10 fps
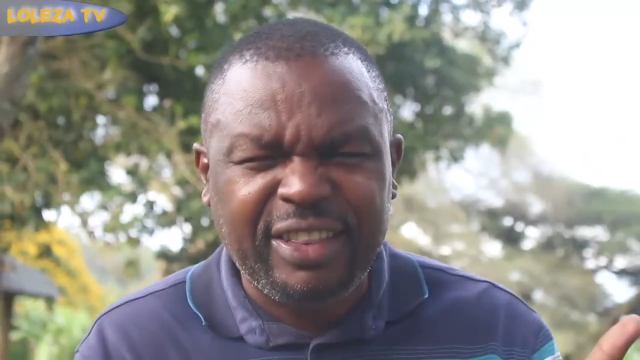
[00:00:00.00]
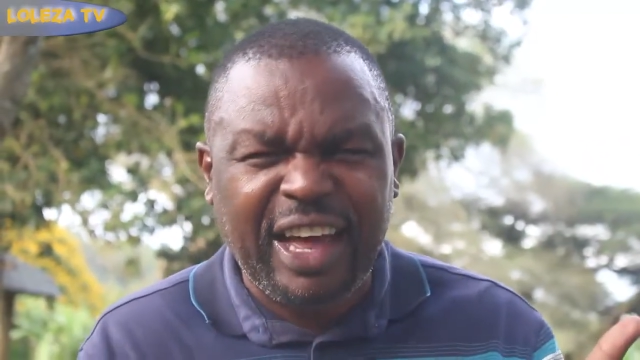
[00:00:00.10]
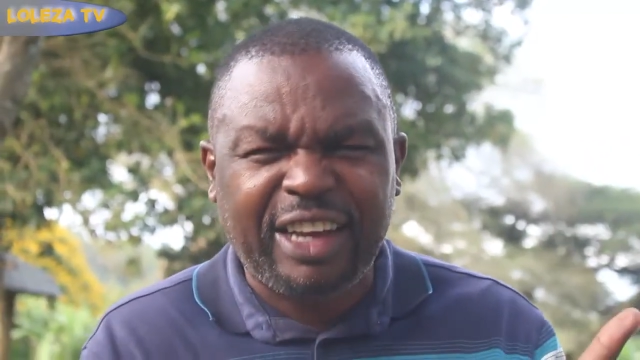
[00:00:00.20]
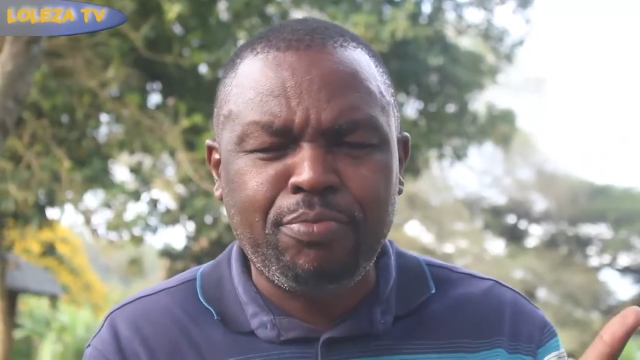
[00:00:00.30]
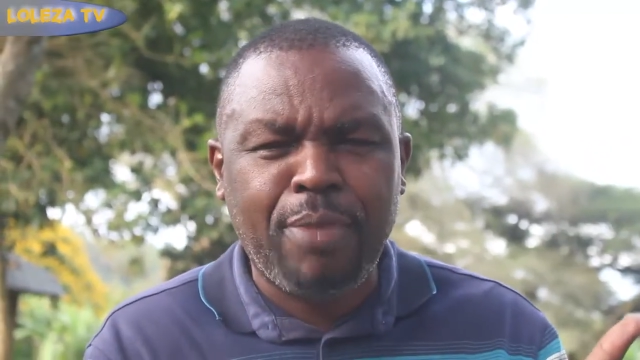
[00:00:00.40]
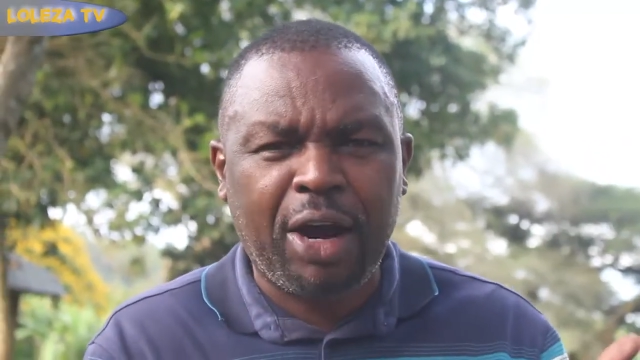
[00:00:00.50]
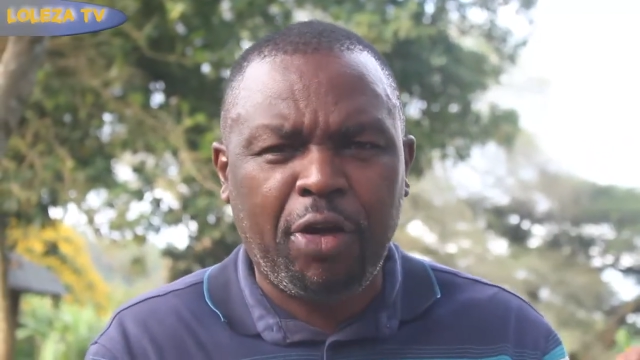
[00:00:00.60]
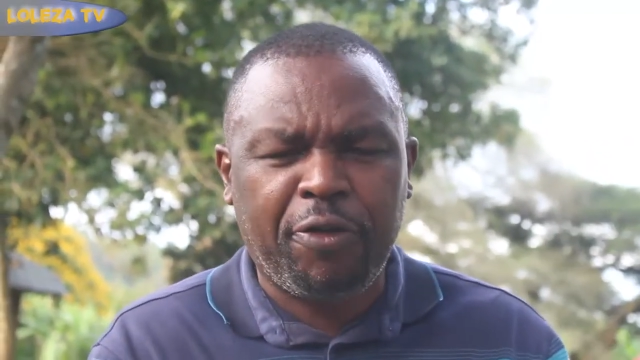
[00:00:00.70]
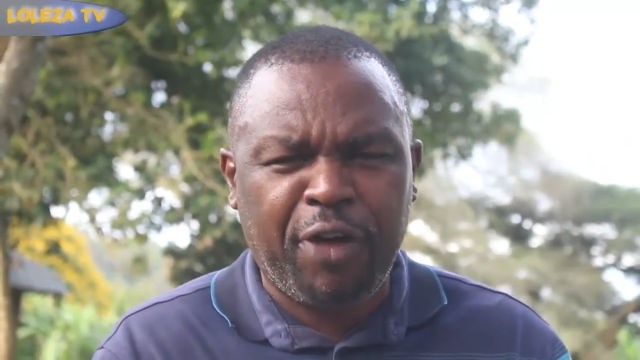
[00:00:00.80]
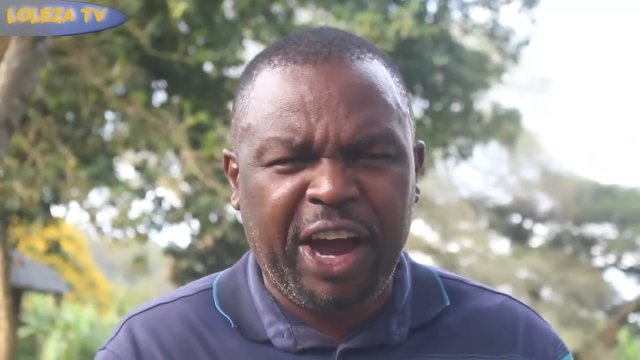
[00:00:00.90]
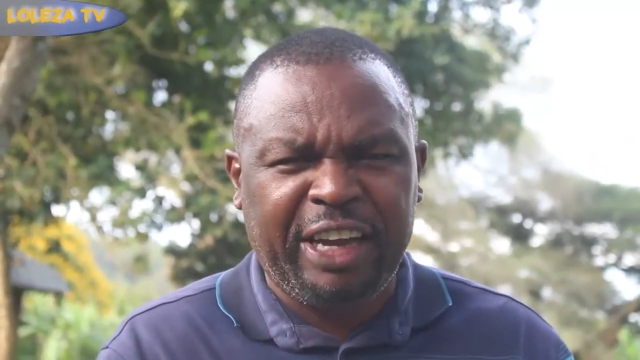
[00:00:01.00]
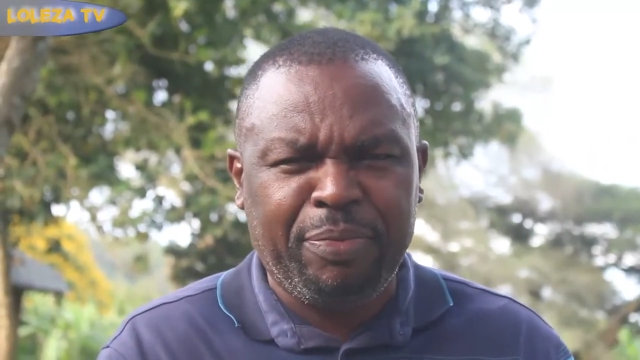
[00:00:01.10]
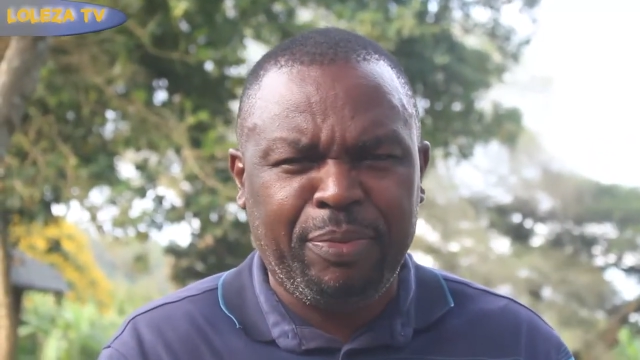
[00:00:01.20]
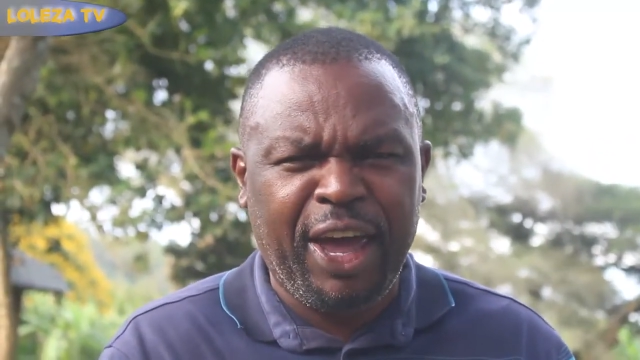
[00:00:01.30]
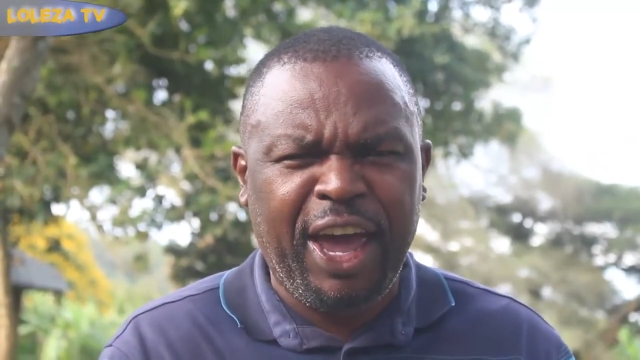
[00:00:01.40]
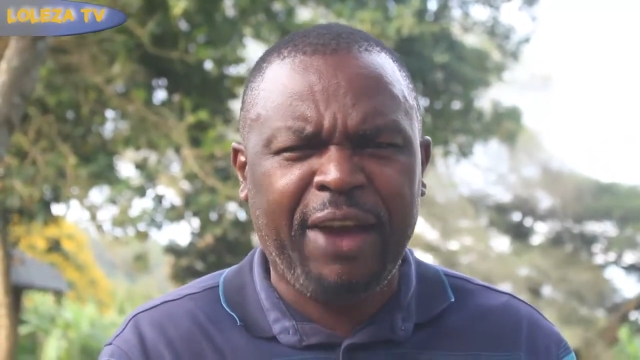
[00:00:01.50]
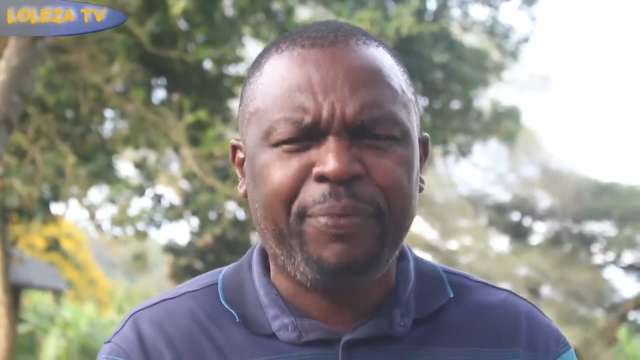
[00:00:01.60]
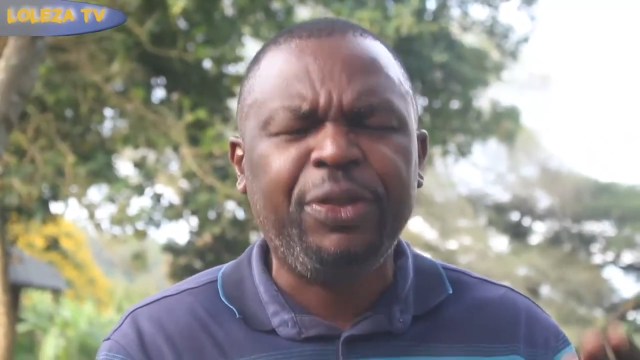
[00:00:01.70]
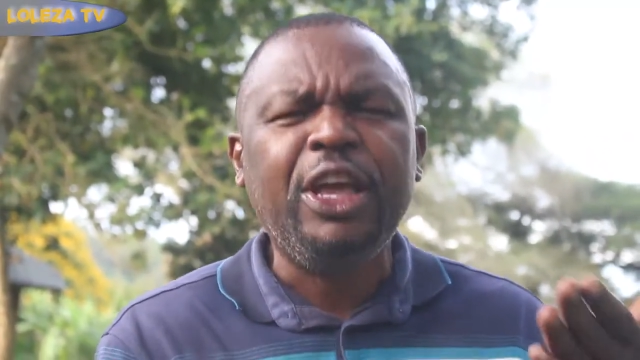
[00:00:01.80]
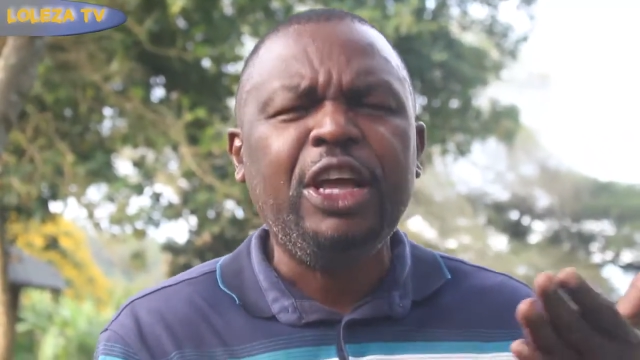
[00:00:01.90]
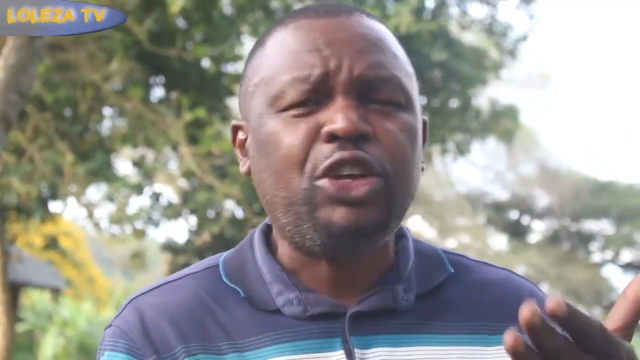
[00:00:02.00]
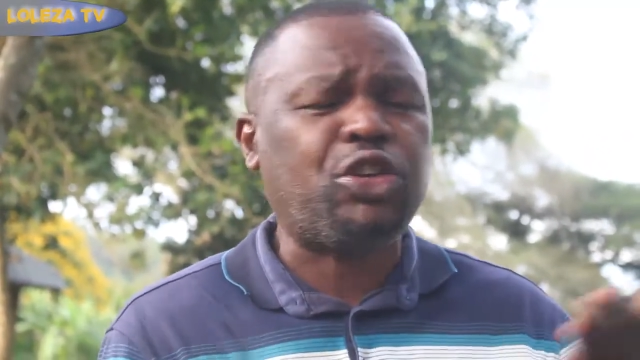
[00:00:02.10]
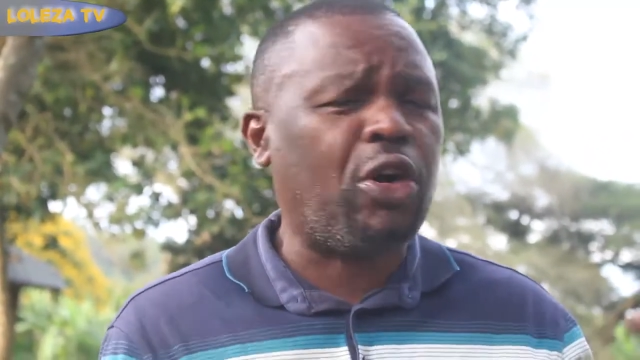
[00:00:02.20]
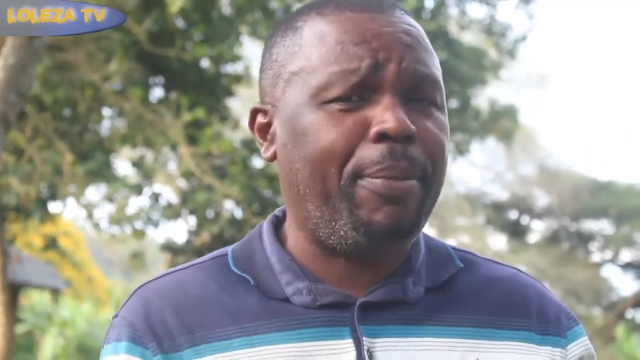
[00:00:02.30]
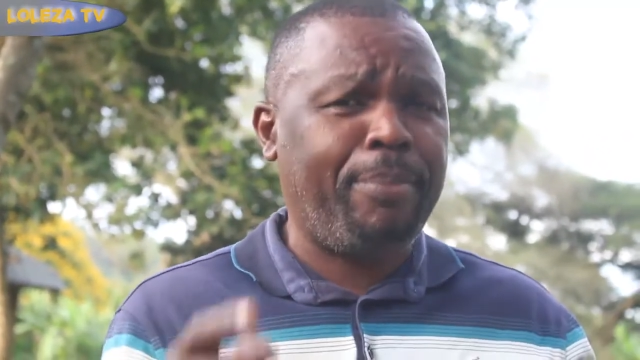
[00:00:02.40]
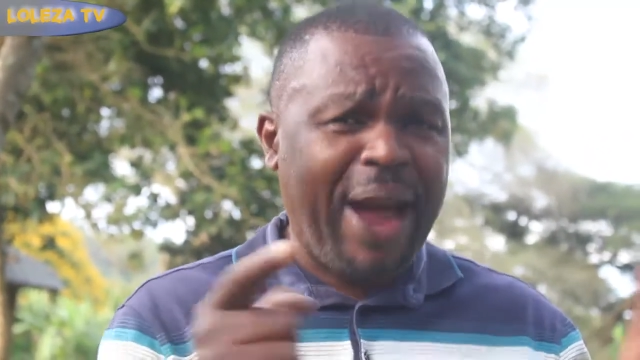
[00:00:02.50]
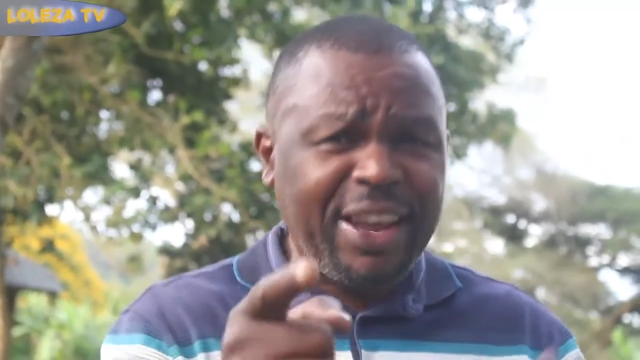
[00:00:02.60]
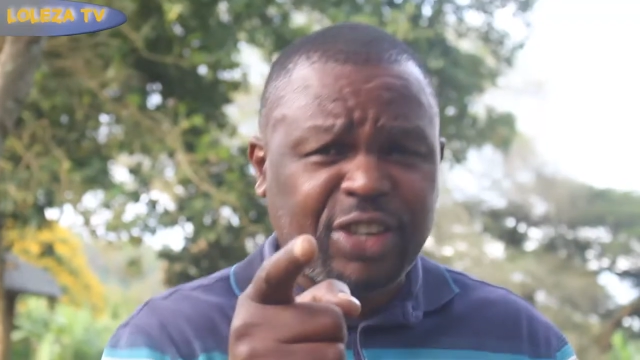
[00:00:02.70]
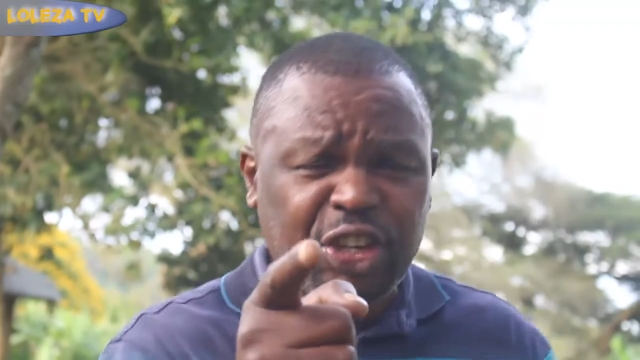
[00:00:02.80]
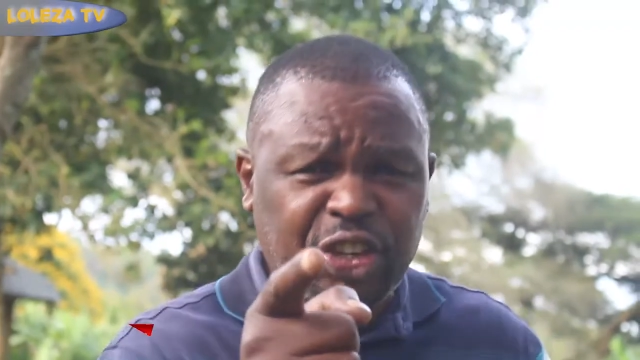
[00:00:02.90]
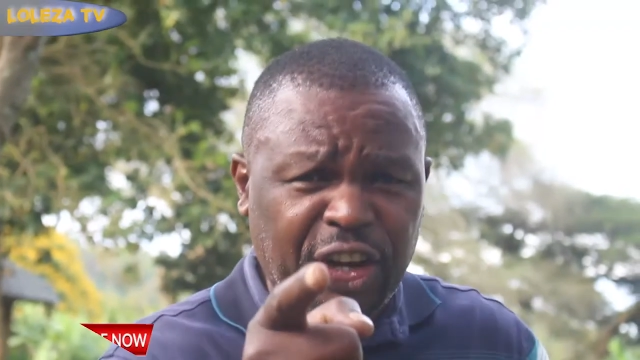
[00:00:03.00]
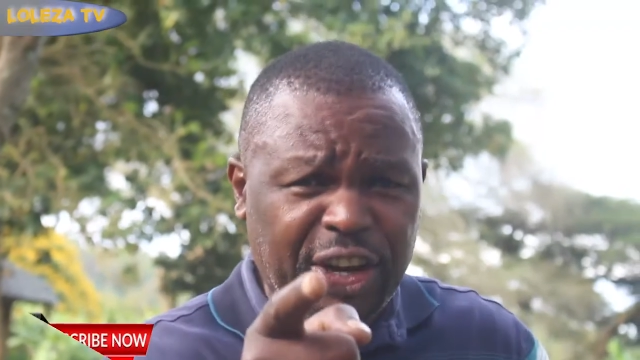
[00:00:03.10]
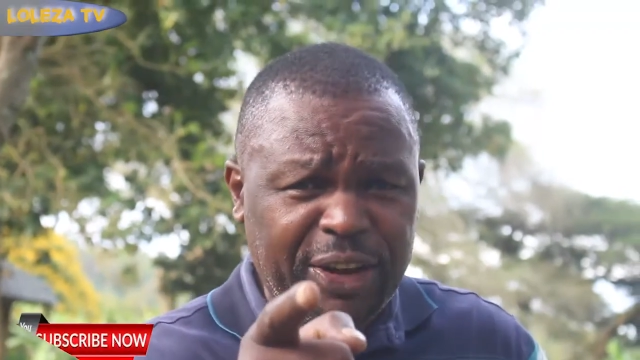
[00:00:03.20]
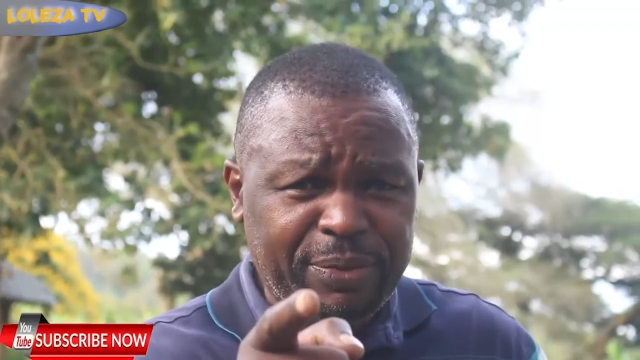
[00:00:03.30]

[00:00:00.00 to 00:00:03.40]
that man of white man. So my sister,